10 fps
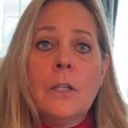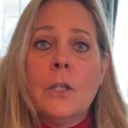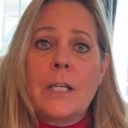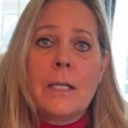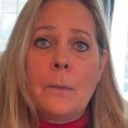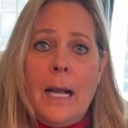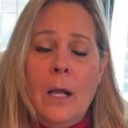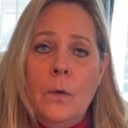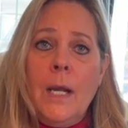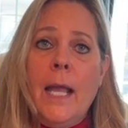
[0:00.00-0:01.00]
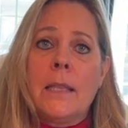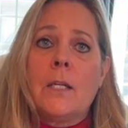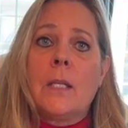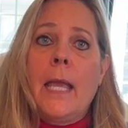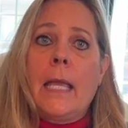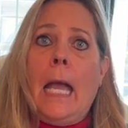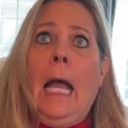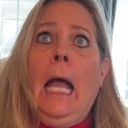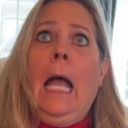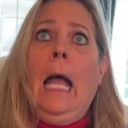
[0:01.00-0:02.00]
looking around and they're like,
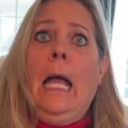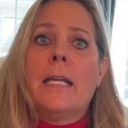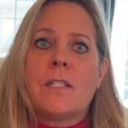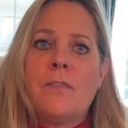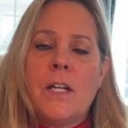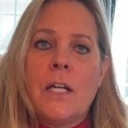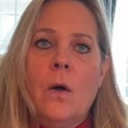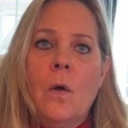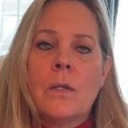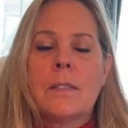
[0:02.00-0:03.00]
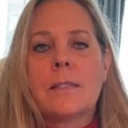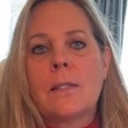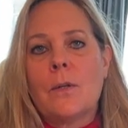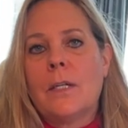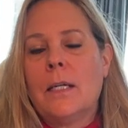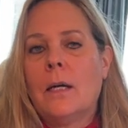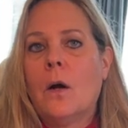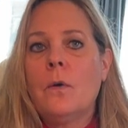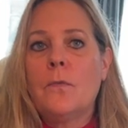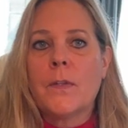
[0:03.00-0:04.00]
ah, it's very cold. So
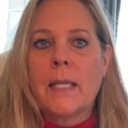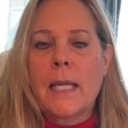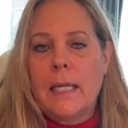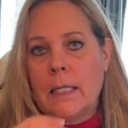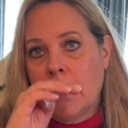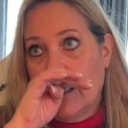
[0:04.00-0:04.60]
hopefully